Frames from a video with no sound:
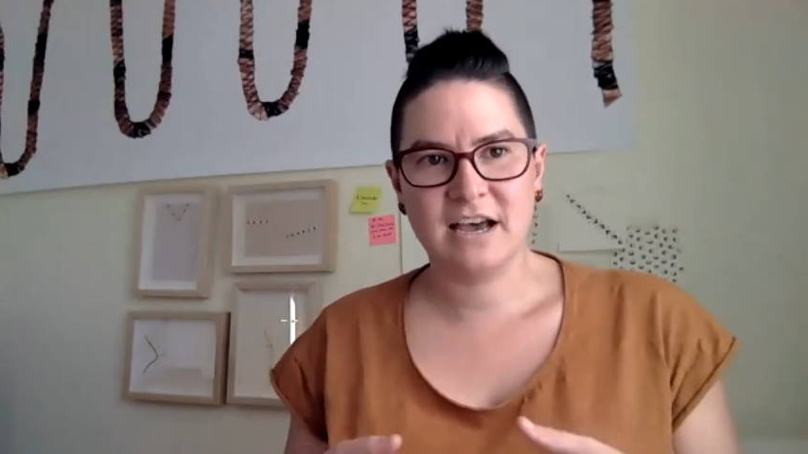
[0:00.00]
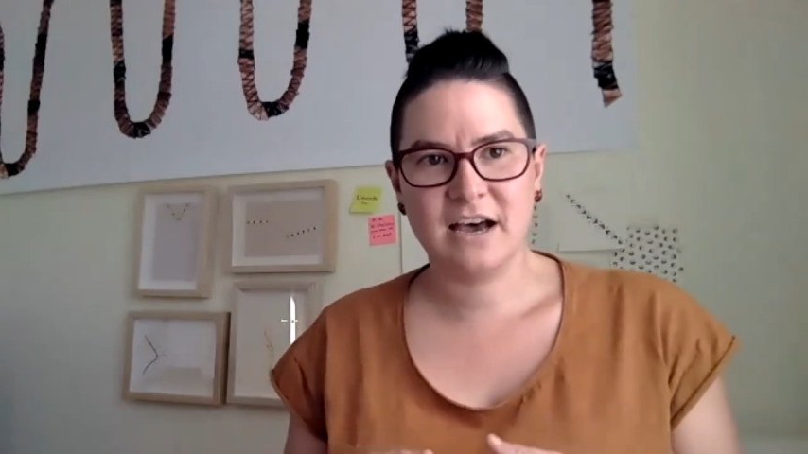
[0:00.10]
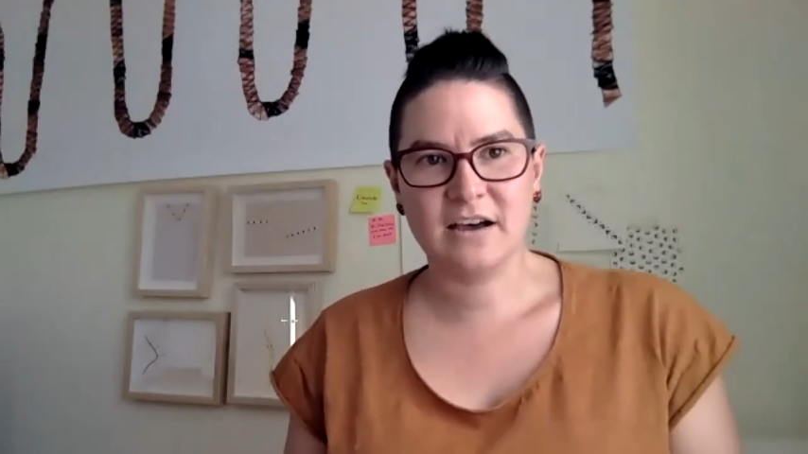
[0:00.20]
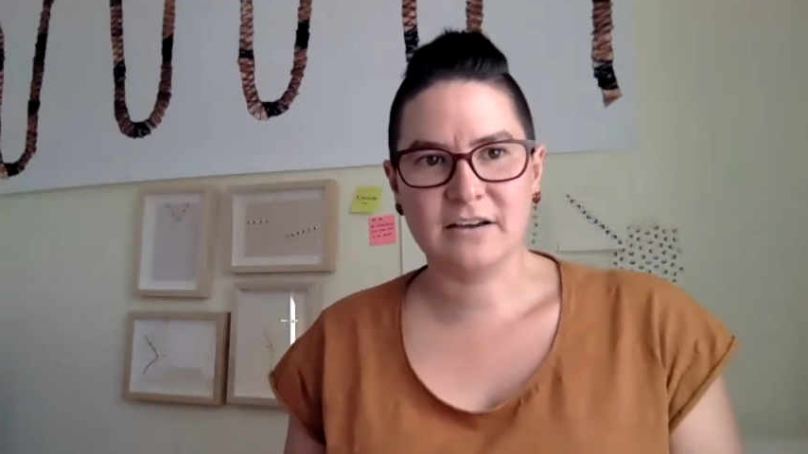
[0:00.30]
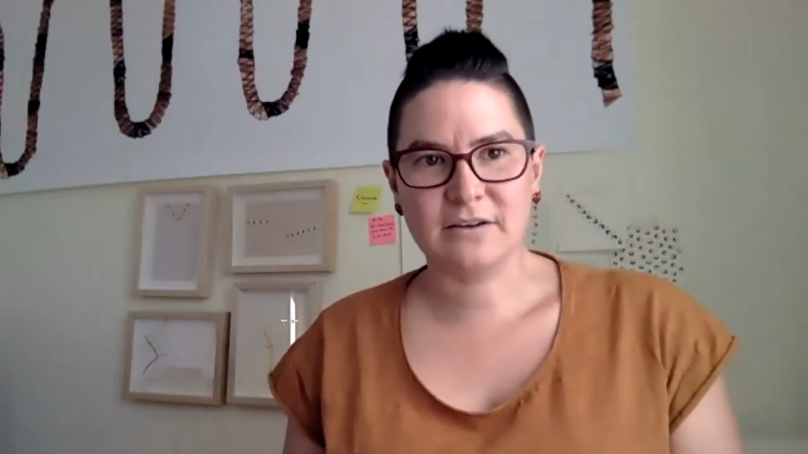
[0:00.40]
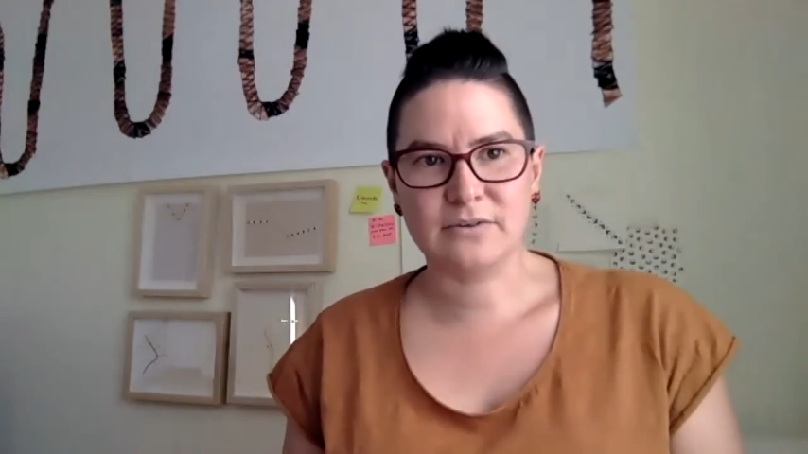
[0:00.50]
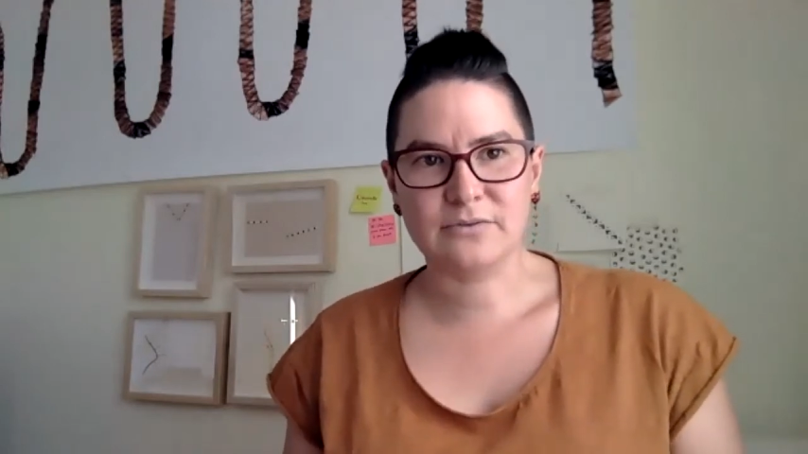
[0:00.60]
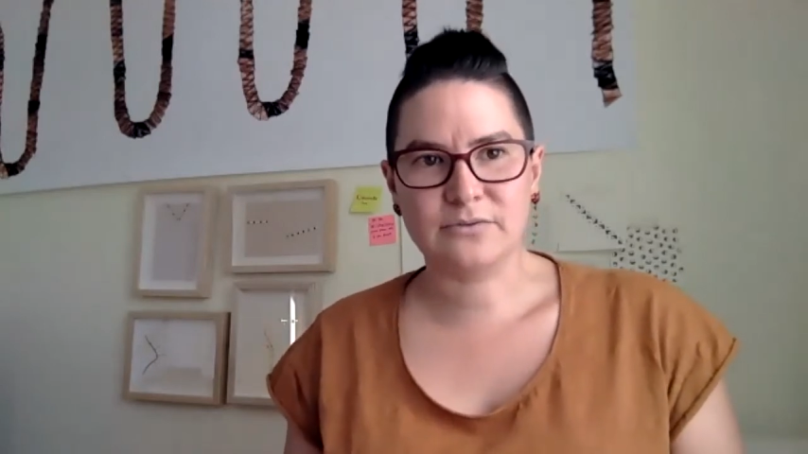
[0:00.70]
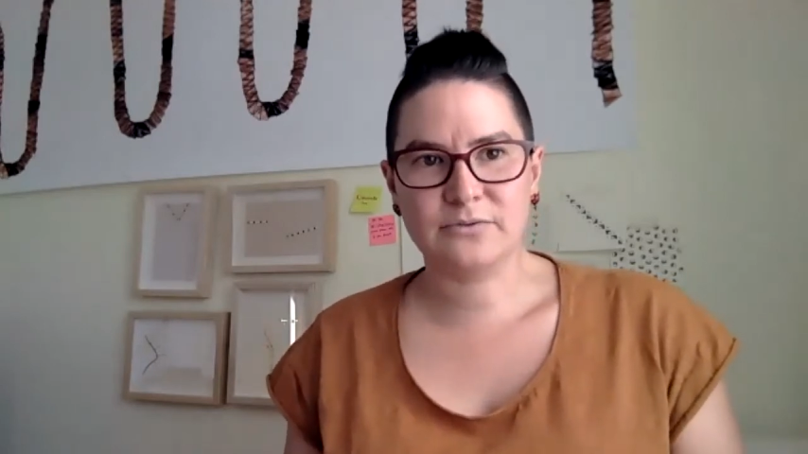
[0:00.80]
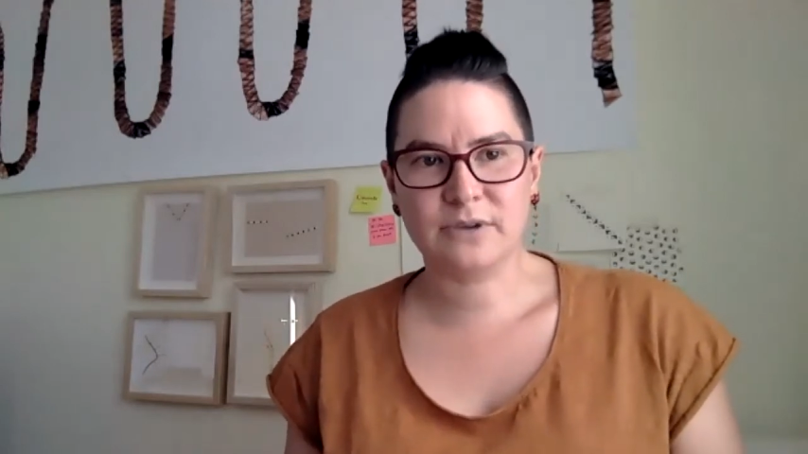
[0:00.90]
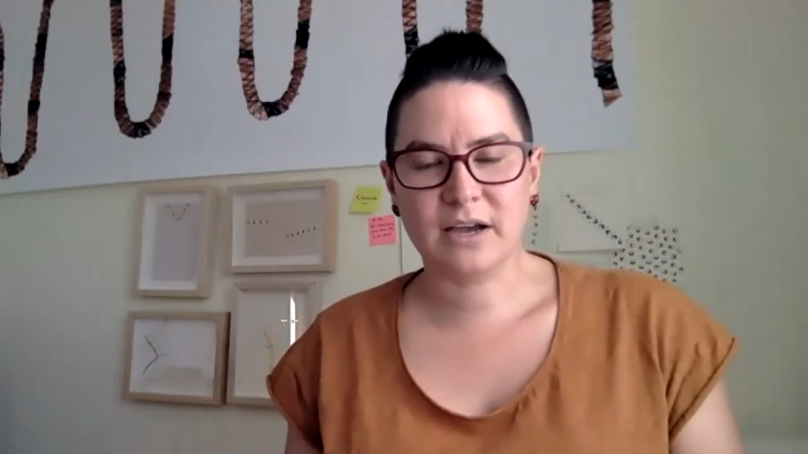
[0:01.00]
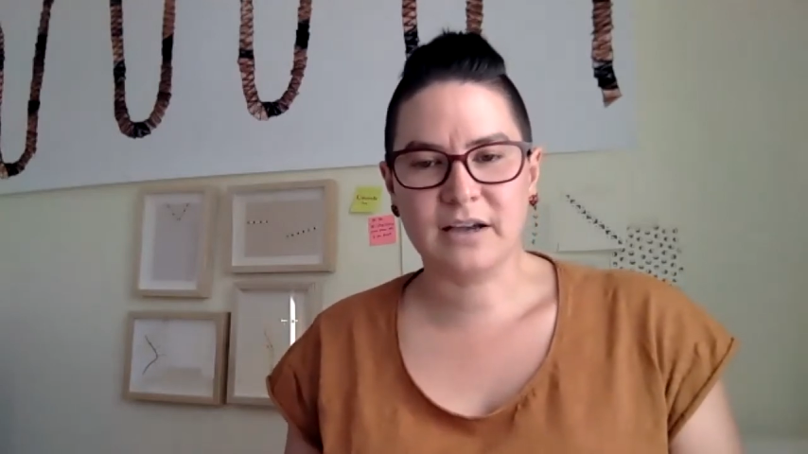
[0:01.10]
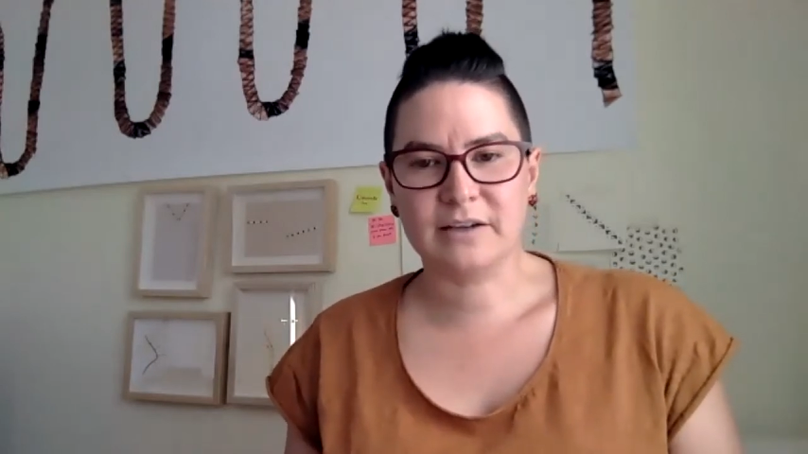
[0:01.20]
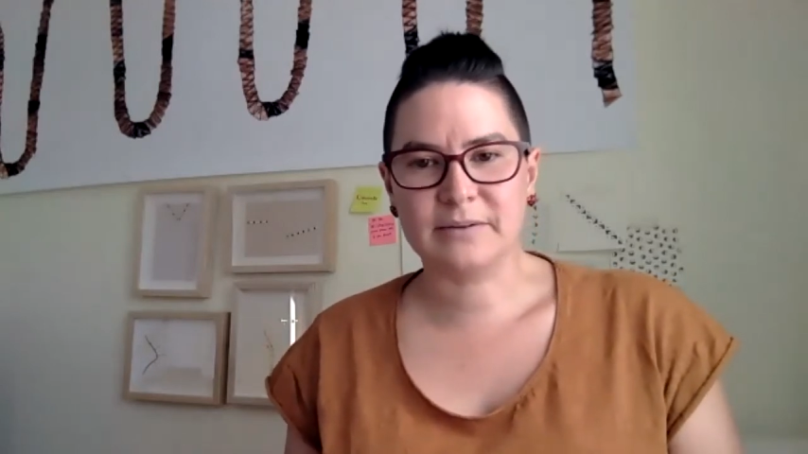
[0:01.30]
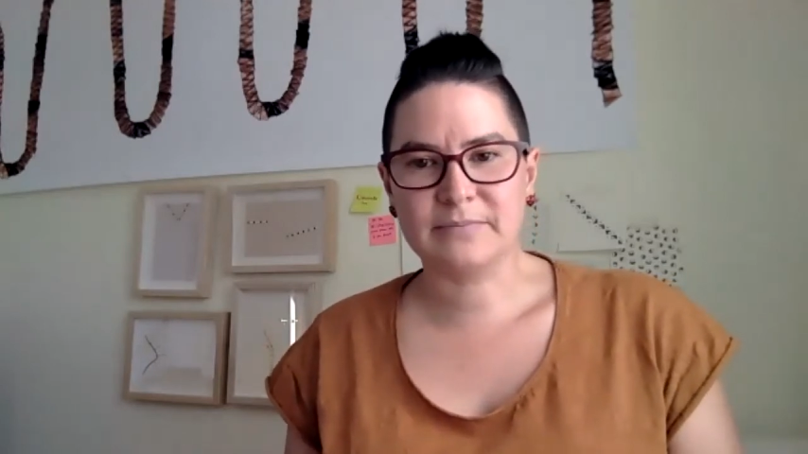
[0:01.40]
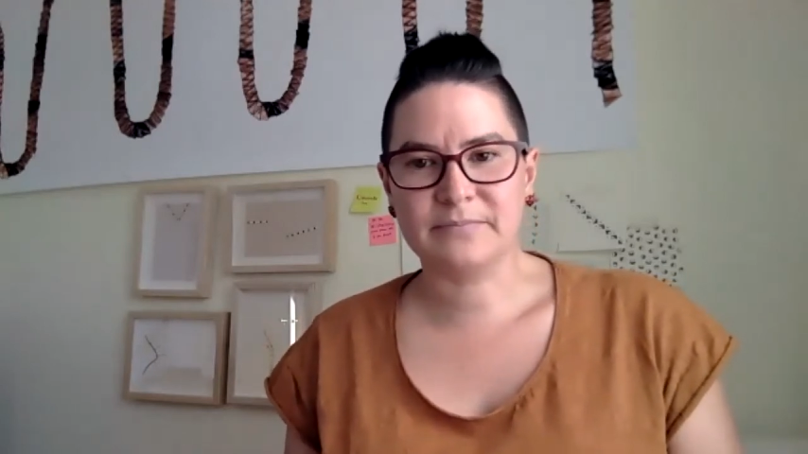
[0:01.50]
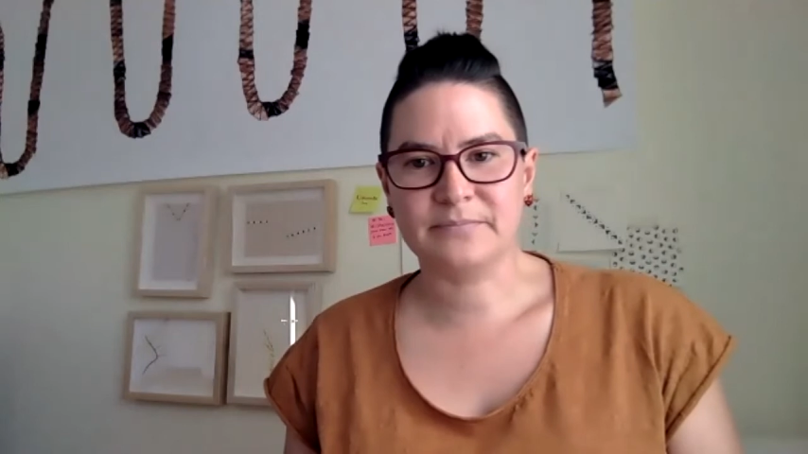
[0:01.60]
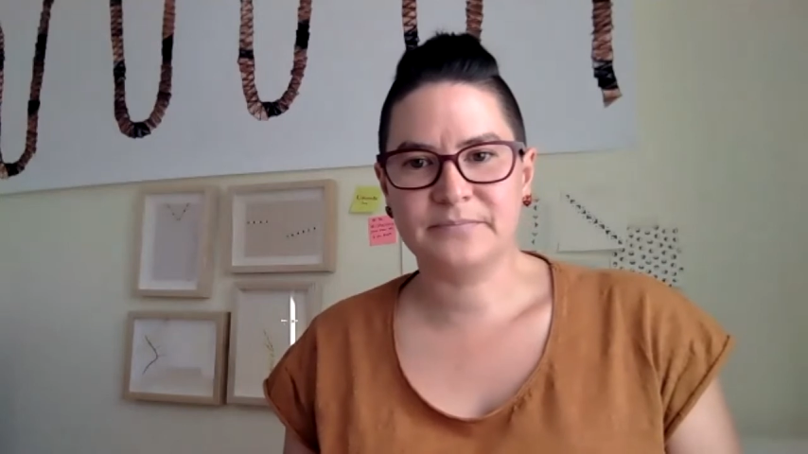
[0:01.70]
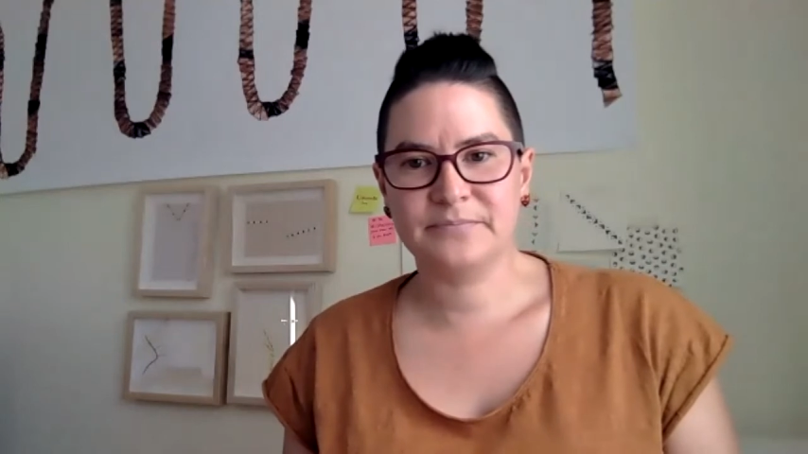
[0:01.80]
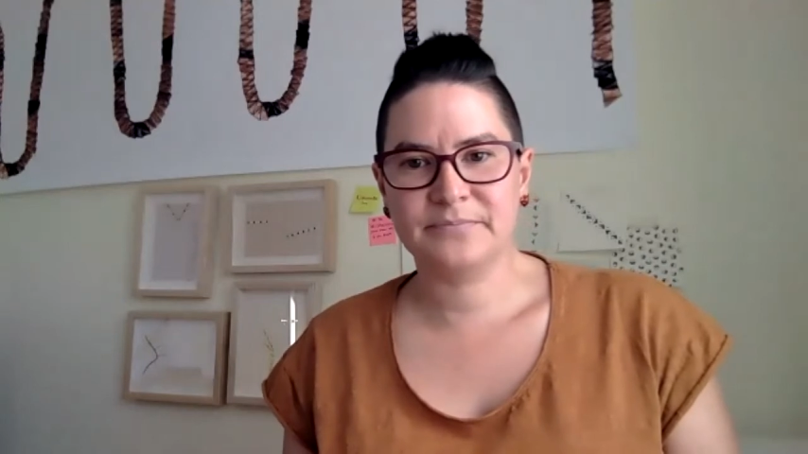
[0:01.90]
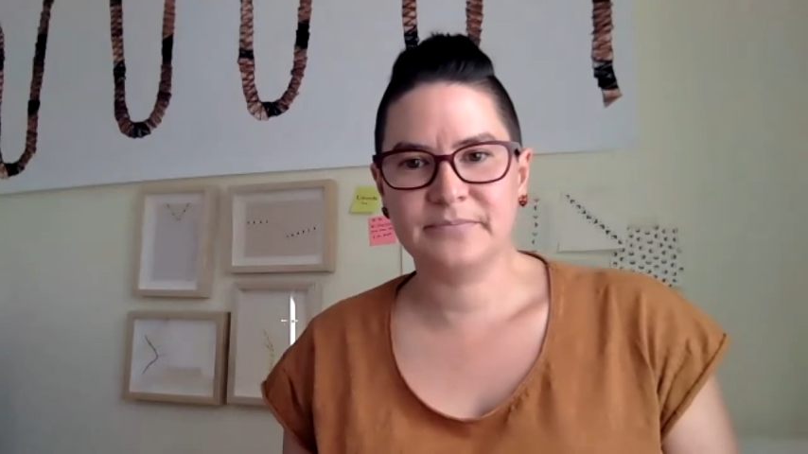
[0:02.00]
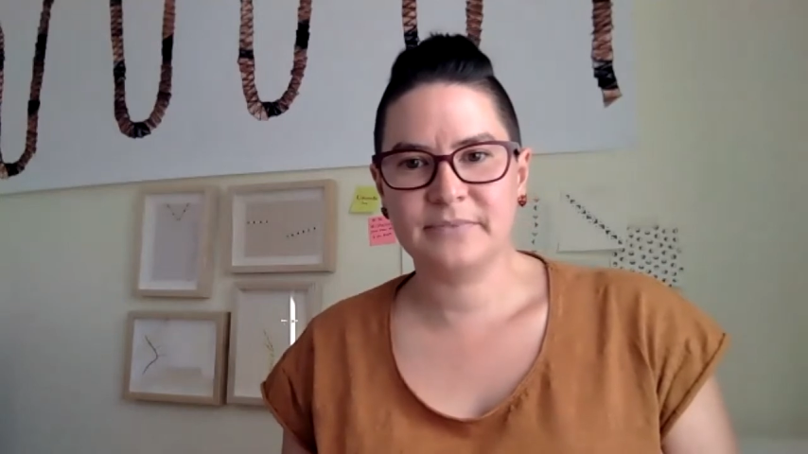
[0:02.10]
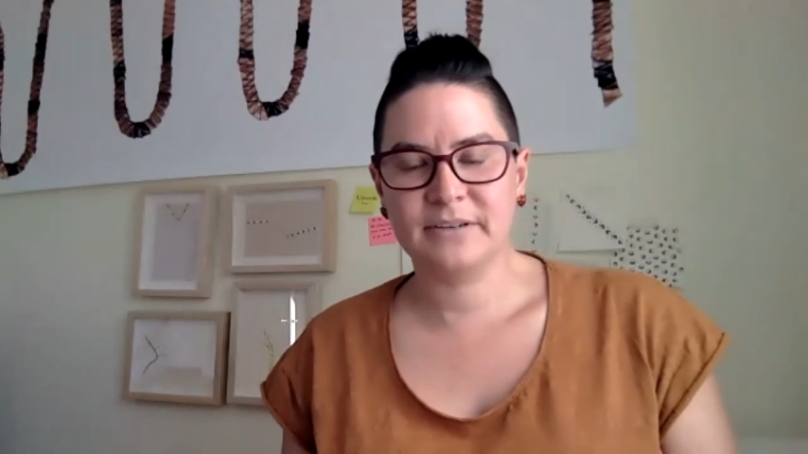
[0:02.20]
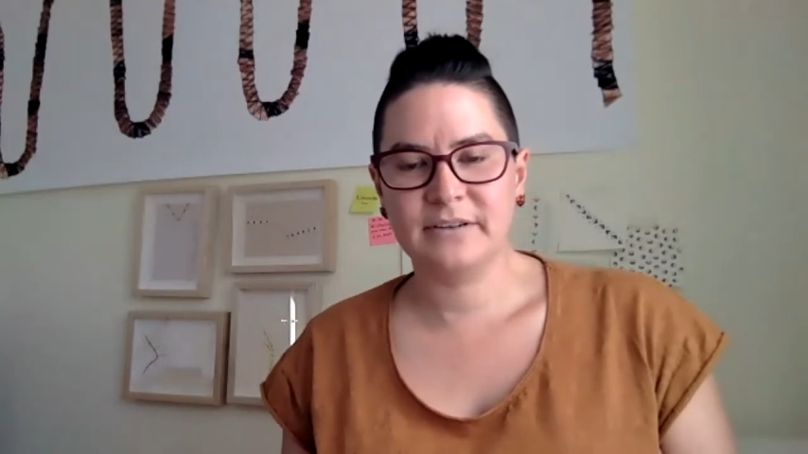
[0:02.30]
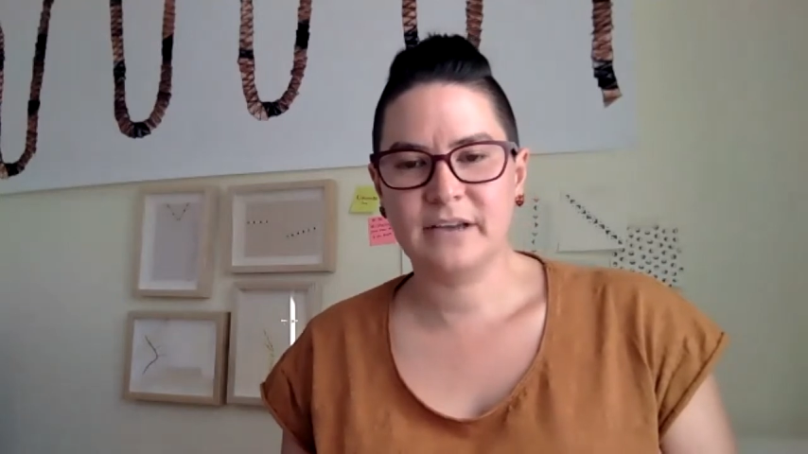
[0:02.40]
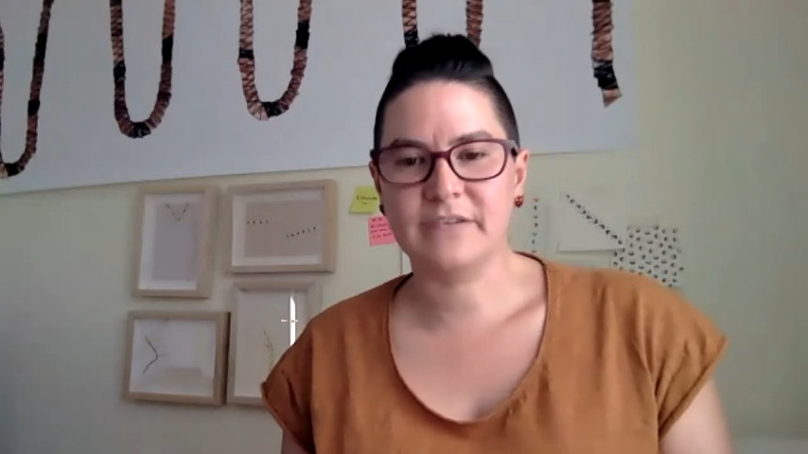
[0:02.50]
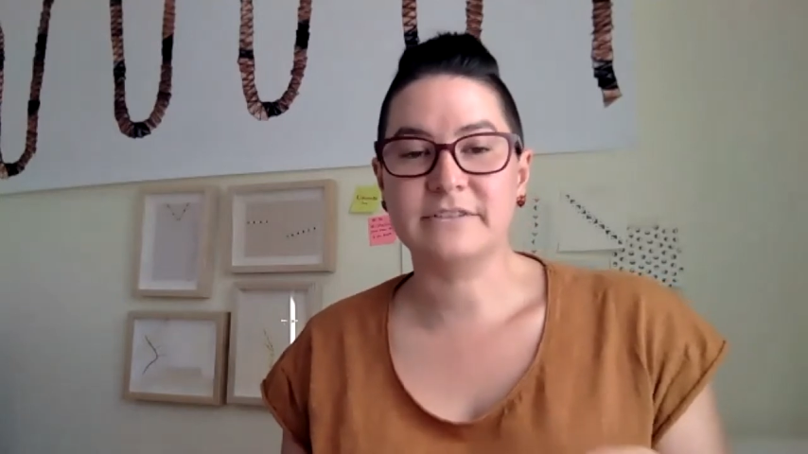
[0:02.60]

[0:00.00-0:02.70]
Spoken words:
of kind